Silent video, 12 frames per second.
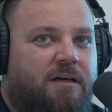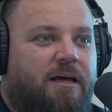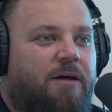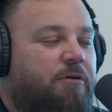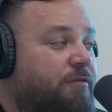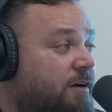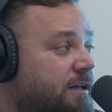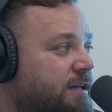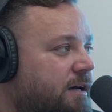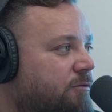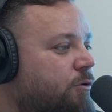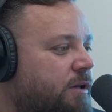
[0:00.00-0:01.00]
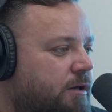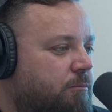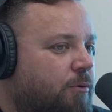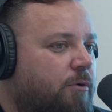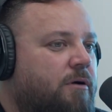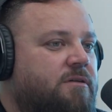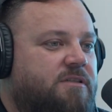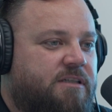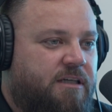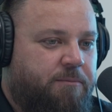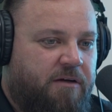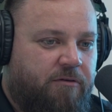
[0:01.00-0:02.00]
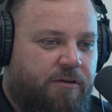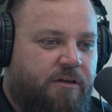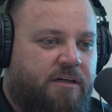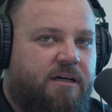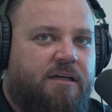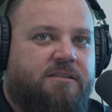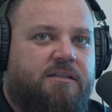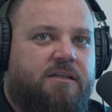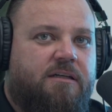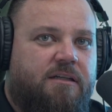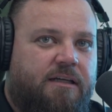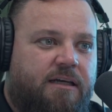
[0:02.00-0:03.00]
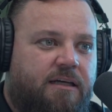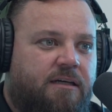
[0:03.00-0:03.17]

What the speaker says: We find that really important to keep everything nice and clean,